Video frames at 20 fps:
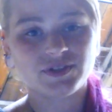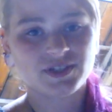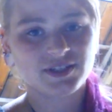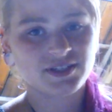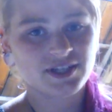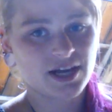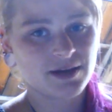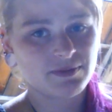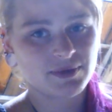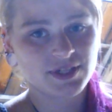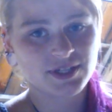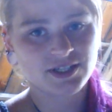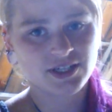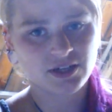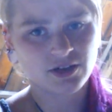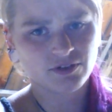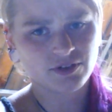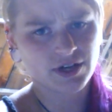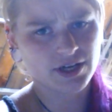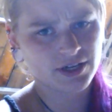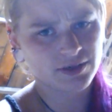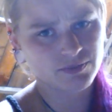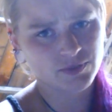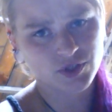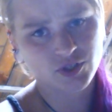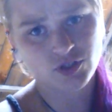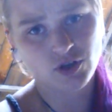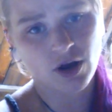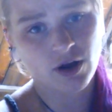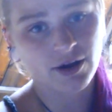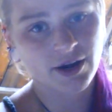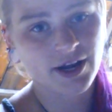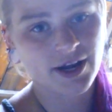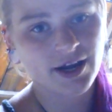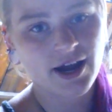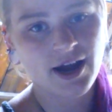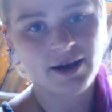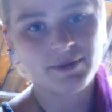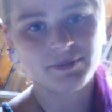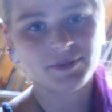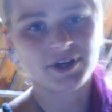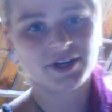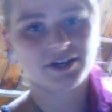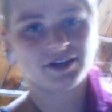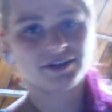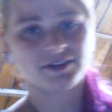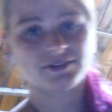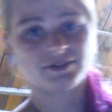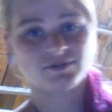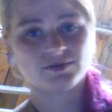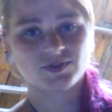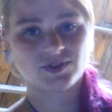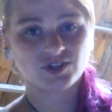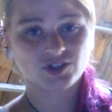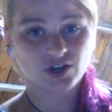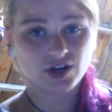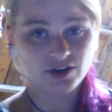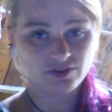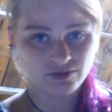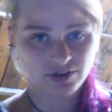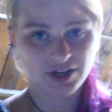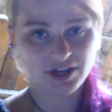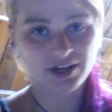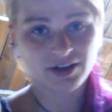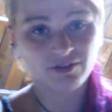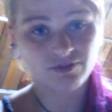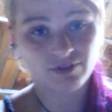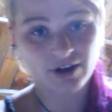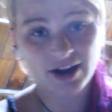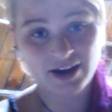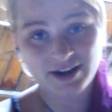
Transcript: is 10 minutes in already. I'm sorry. I'm gonna start reading it right